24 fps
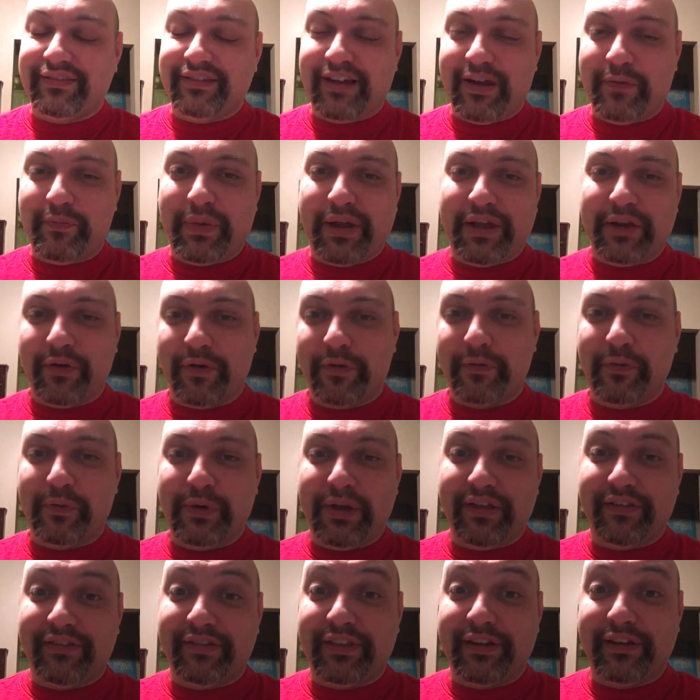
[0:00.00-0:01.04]
up by Norman
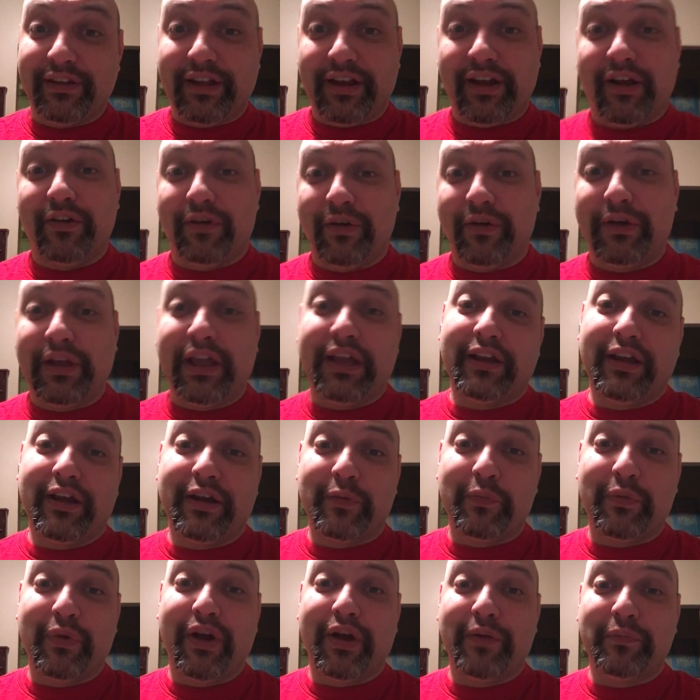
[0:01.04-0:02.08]
Wells, and they're like, "Oh, okay, not
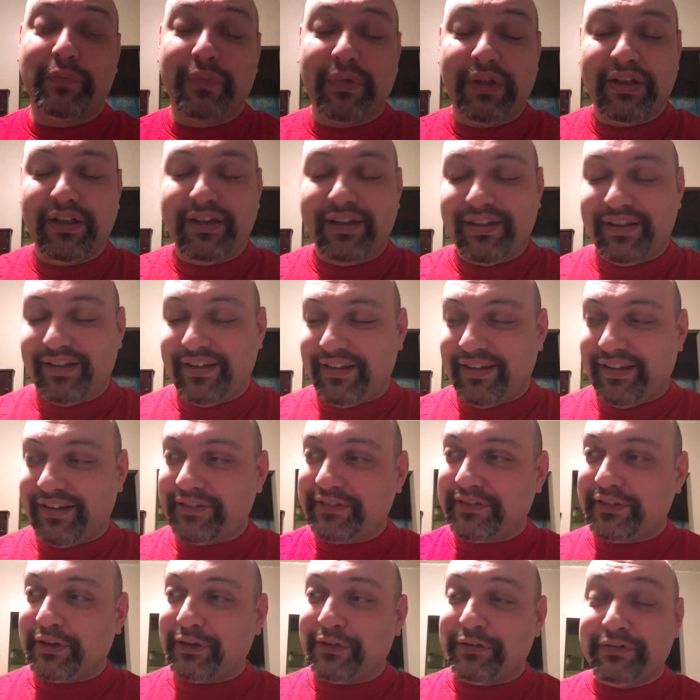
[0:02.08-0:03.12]
a problem."
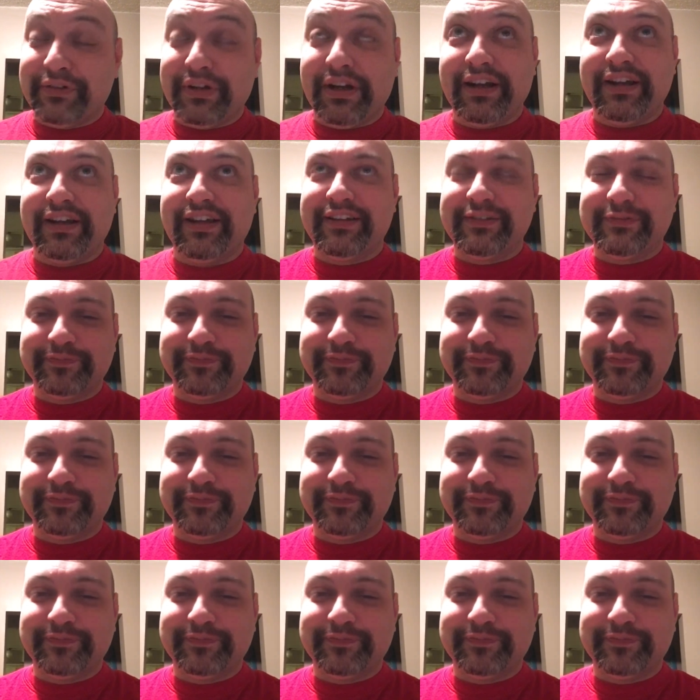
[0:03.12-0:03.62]
So fuck.